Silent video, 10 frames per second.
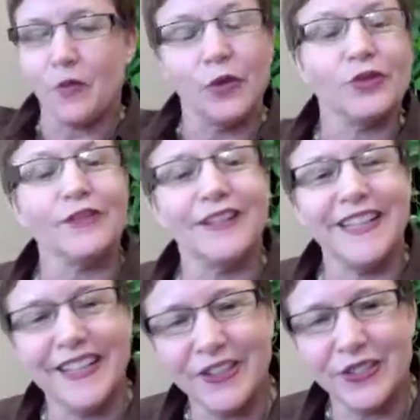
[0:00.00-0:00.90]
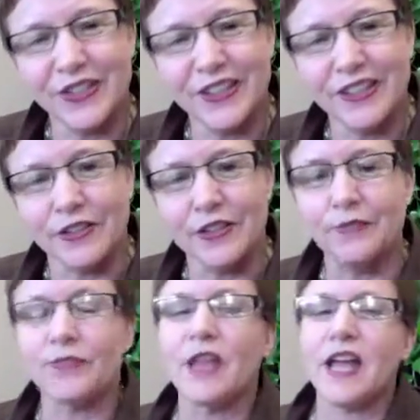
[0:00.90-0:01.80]
Well, here's the deal.
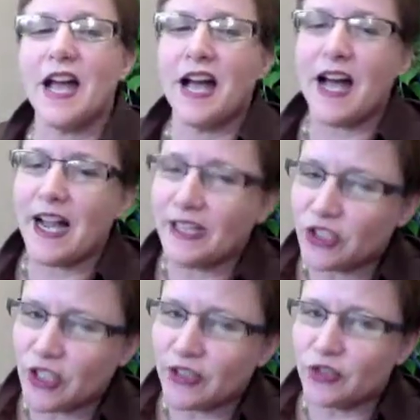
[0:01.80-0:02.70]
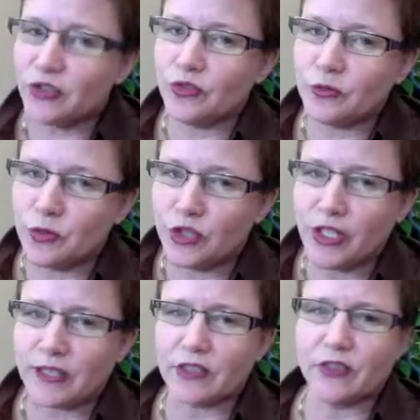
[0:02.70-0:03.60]
I challenge you to
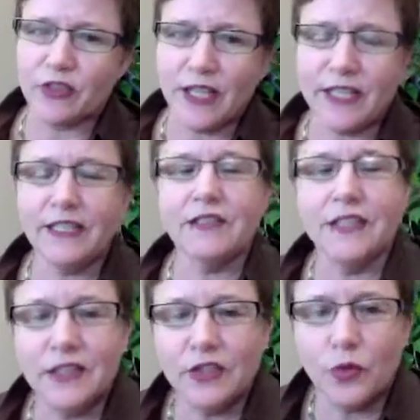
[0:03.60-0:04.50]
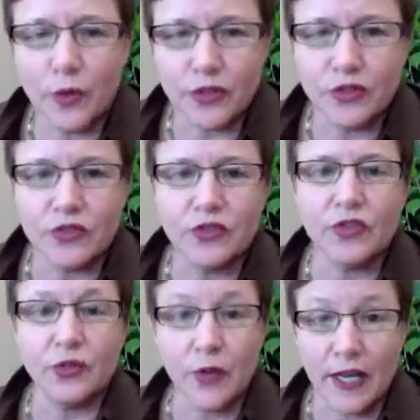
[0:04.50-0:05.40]
object to any leading questions
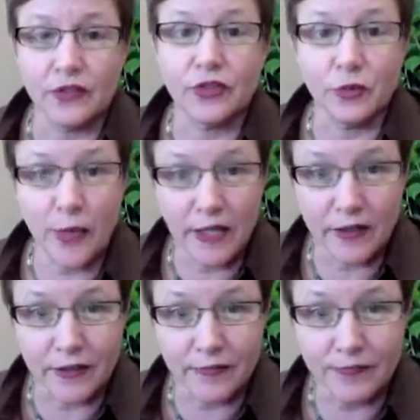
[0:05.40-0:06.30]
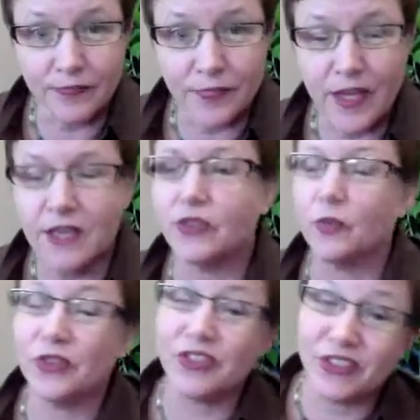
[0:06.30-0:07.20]
that you ask your beta.
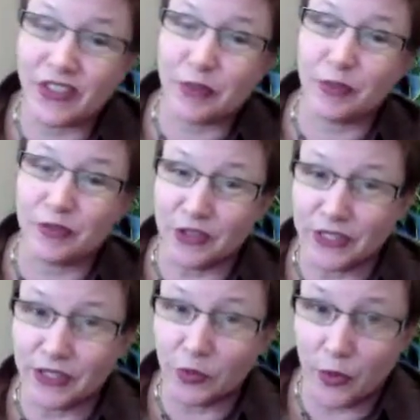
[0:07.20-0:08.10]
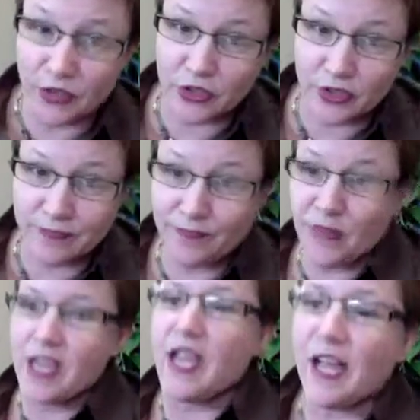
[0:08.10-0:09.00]
So what's an example of a leading question?
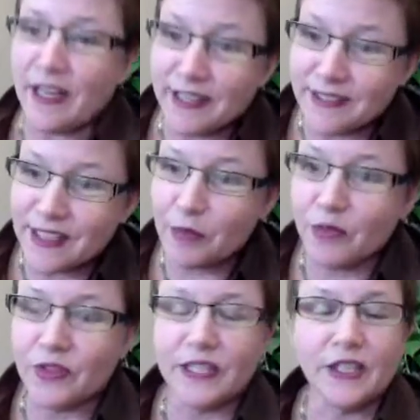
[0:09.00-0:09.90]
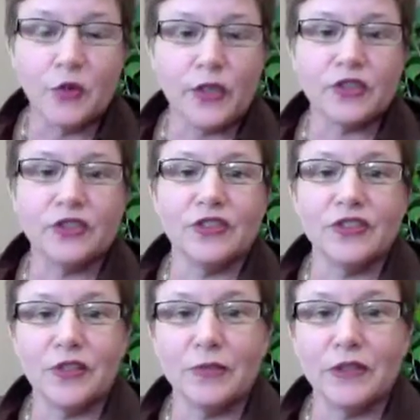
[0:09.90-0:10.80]
An example of a leading question is
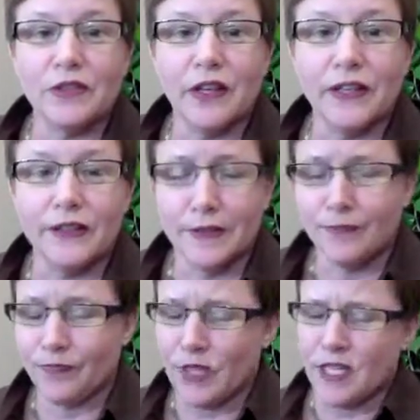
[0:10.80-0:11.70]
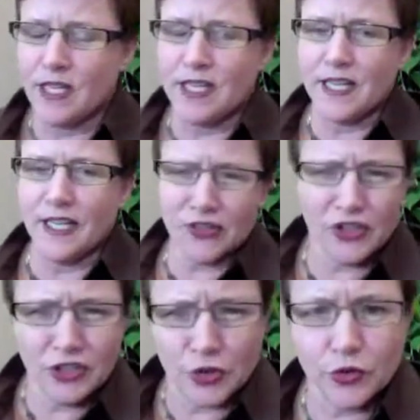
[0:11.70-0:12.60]
something like,
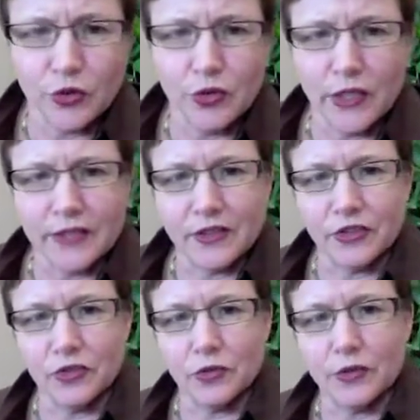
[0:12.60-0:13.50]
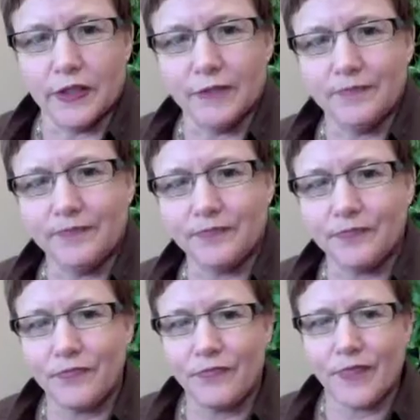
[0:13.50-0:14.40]
"Isn't it true you like the story?
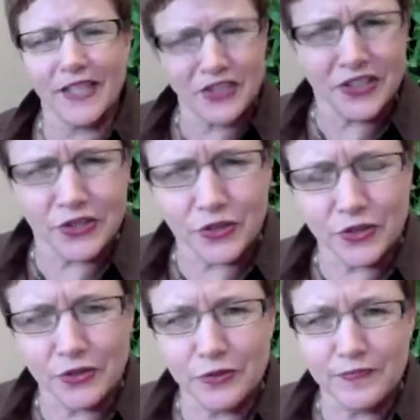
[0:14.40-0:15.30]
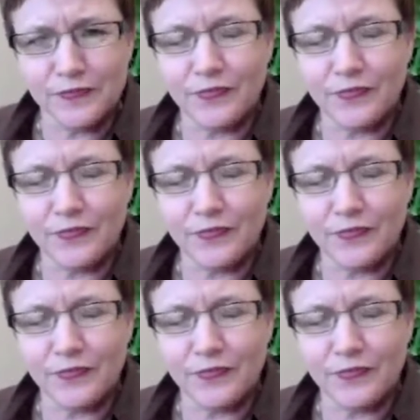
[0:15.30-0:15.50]
Isn't it true?"